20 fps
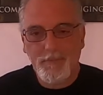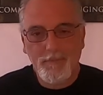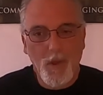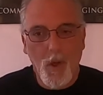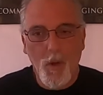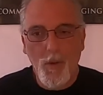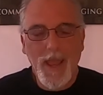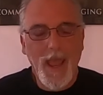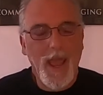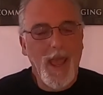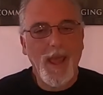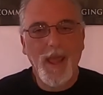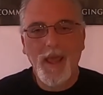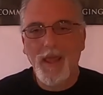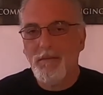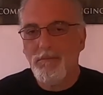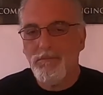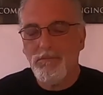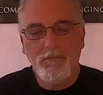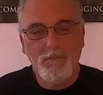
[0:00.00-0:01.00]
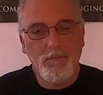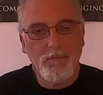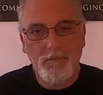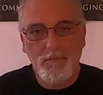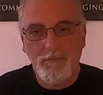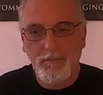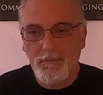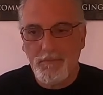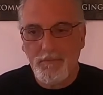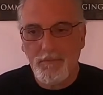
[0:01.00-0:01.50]
Okay,
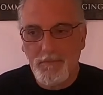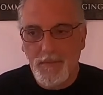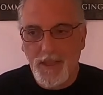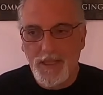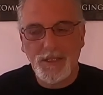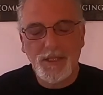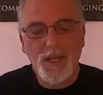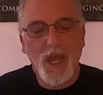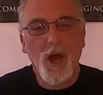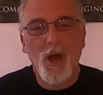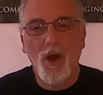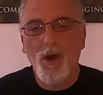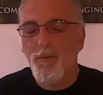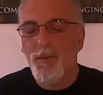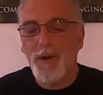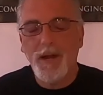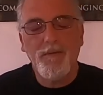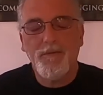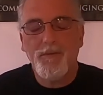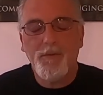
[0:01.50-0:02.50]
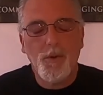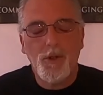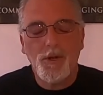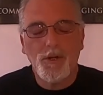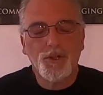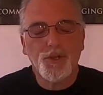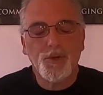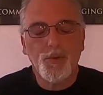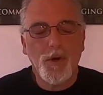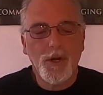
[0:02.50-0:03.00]
let's go, whatever
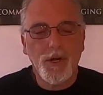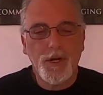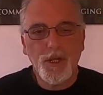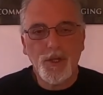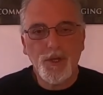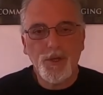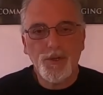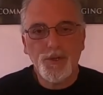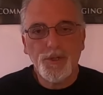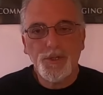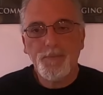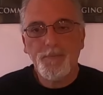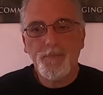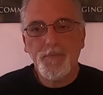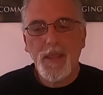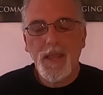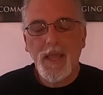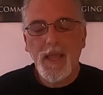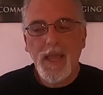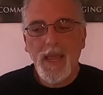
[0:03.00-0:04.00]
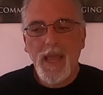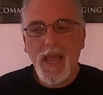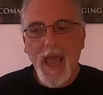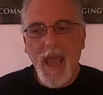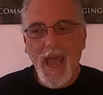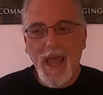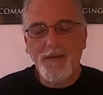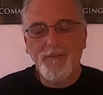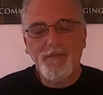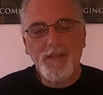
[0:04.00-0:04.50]
words you want to use.
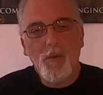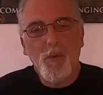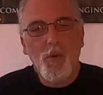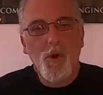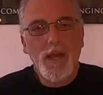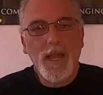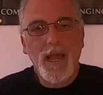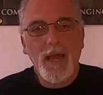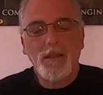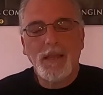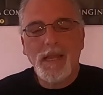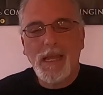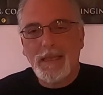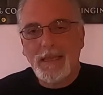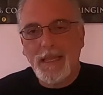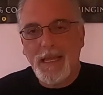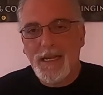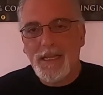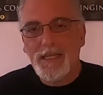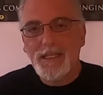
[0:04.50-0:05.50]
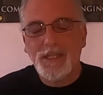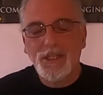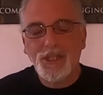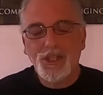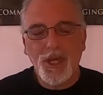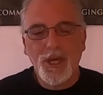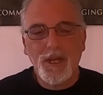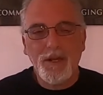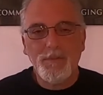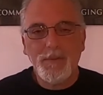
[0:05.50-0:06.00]
And if they walk out like ladies and
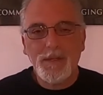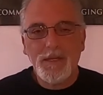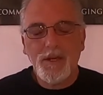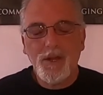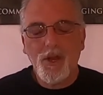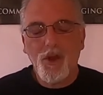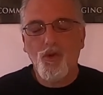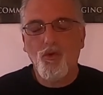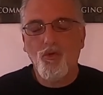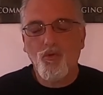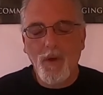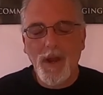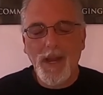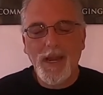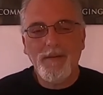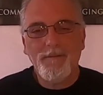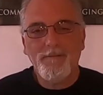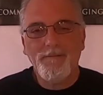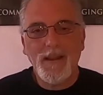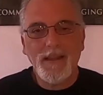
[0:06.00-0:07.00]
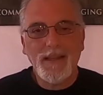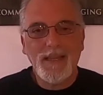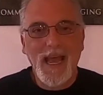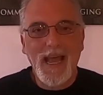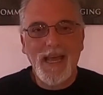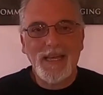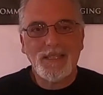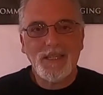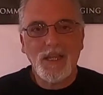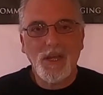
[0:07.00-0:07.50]
gentlemen, great,
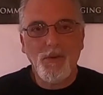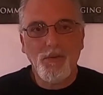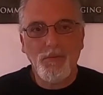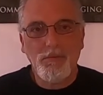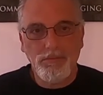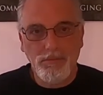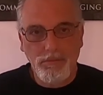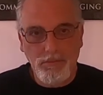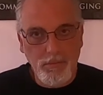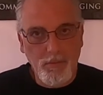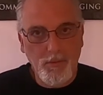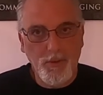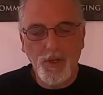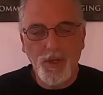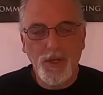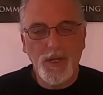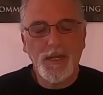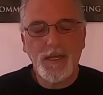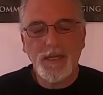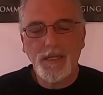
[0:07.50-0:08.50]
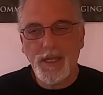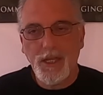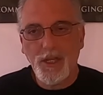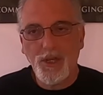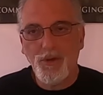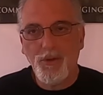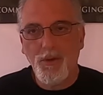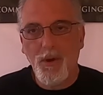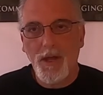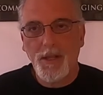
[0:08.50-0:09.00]
fantastic. You can
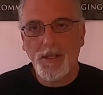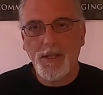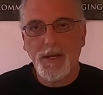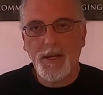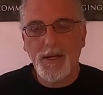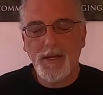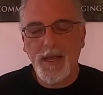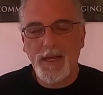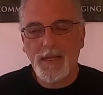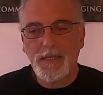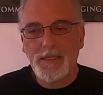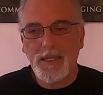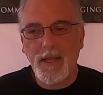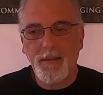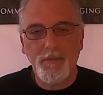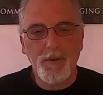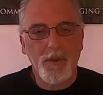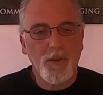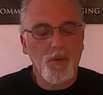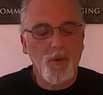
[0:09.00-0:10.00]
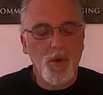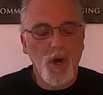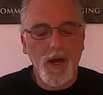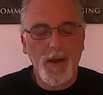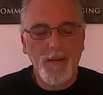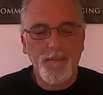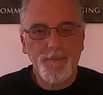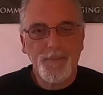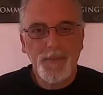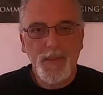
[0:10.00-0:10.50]
continue on to the next step of the
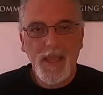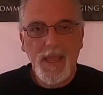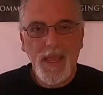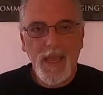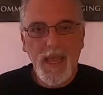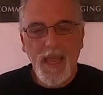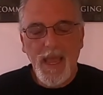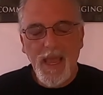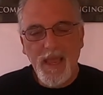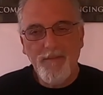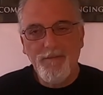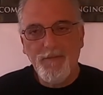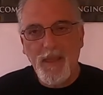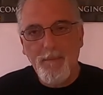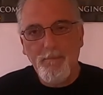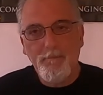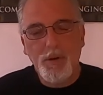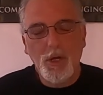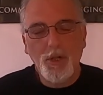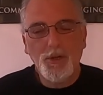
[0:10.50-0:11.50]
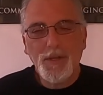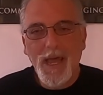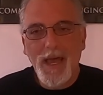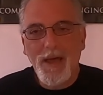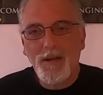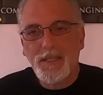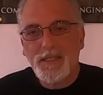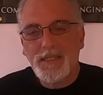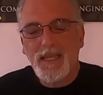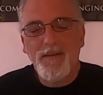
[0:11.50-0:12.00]
walk. If they bolt
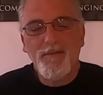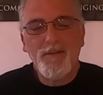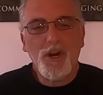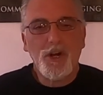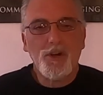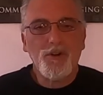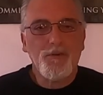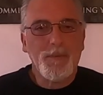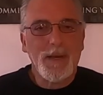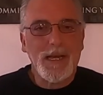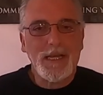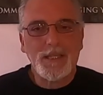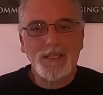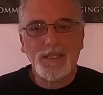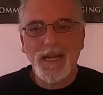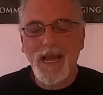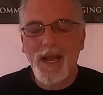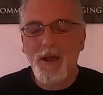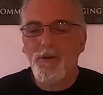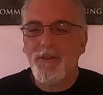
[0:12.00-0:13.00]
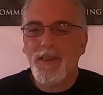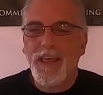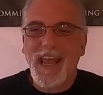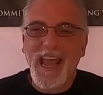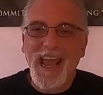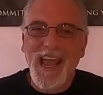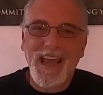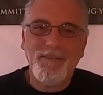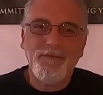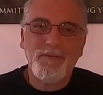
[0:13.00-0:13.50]
out at 700 miles an hour, they
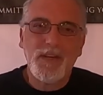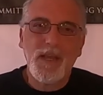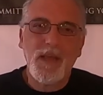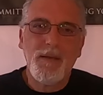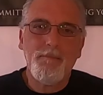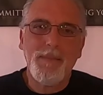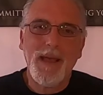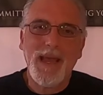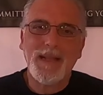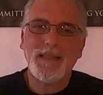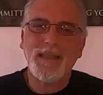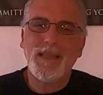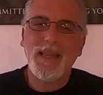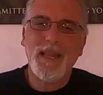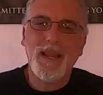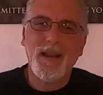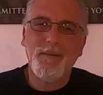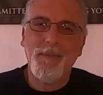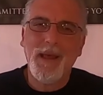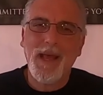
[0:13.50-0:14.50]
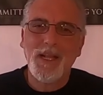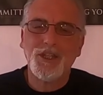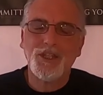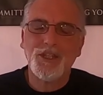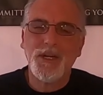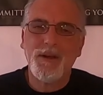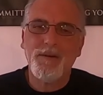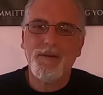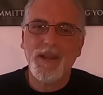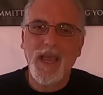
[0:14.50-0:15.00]
have to come back to that
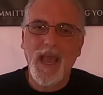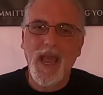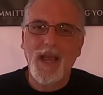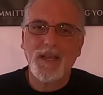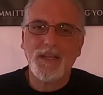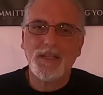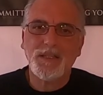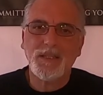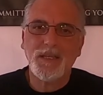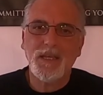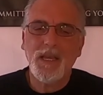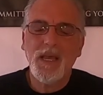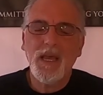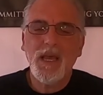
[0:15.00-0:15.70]
imaginary X.